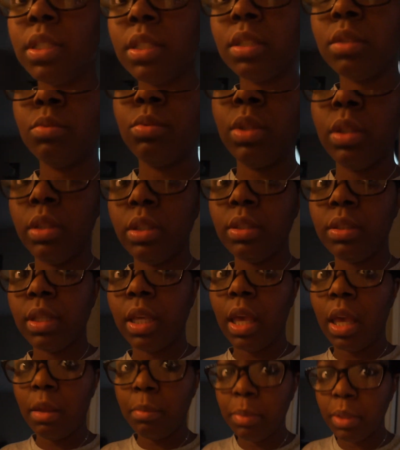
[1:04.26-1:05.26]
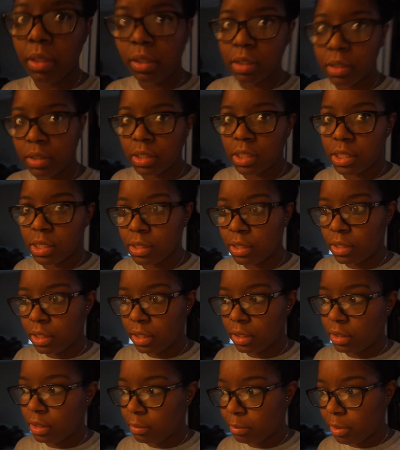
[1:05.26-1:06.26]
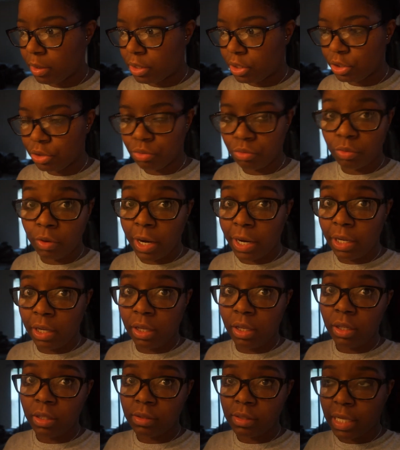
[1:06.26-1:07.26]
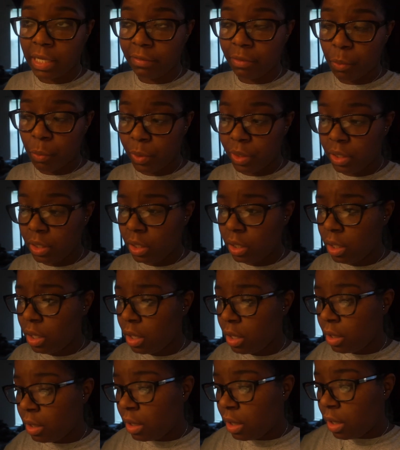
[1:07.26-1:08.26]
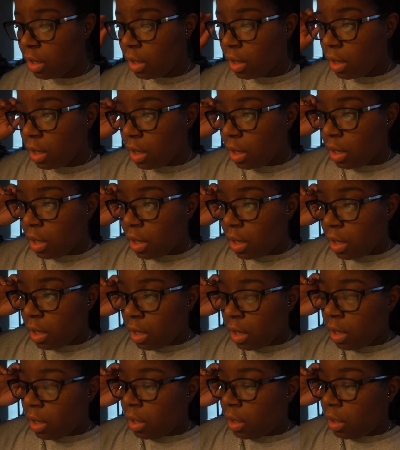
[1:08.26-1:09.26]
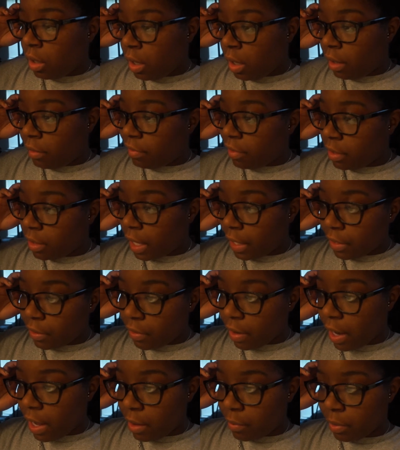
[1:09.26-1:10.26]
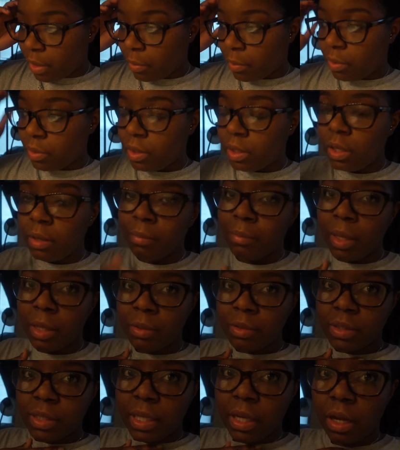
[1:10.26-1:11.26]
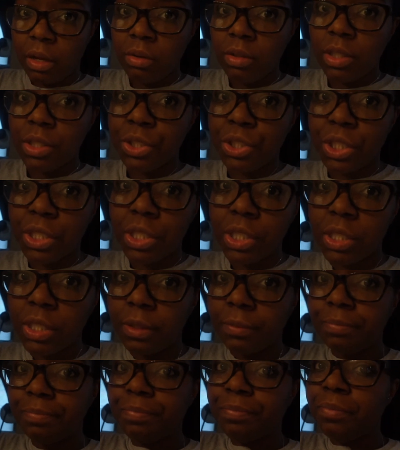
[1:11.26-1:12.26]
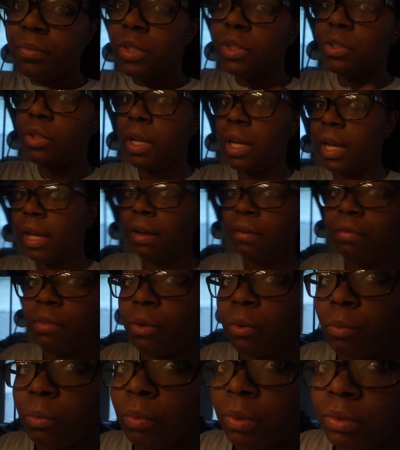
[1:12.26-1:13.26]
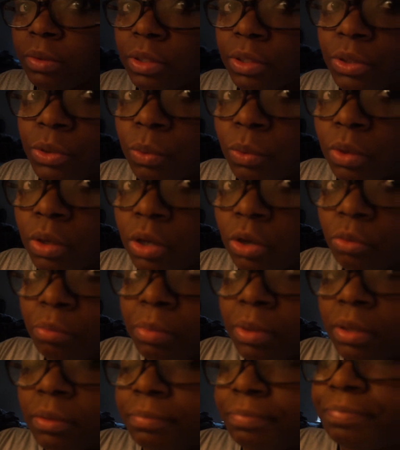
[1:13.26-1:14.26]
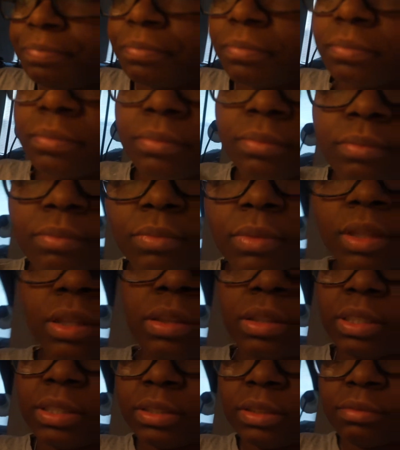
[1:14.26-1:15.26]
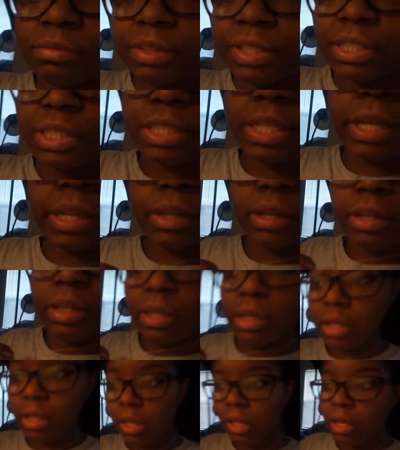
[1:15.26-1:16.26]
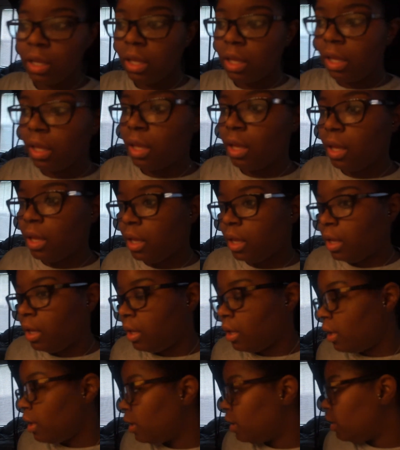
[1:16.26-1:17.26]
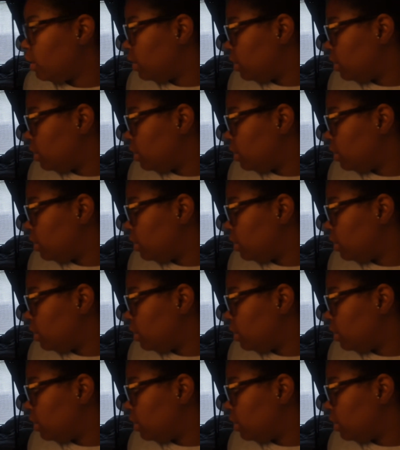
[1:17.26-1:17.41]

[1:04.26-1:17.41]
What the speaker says: is really sad because there's nothing but just raining. It's kind of windy. I felt like crap when I woke up. I was like all congested. So I have the door open, let some fresh air in. And